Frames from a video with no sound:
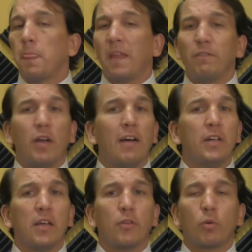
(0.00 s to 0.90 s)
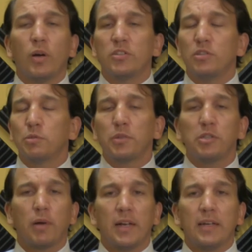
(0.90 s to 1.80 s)
If you have any other questions,
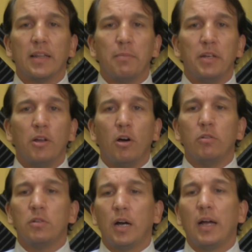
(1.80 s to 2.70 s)
please write in and let me know,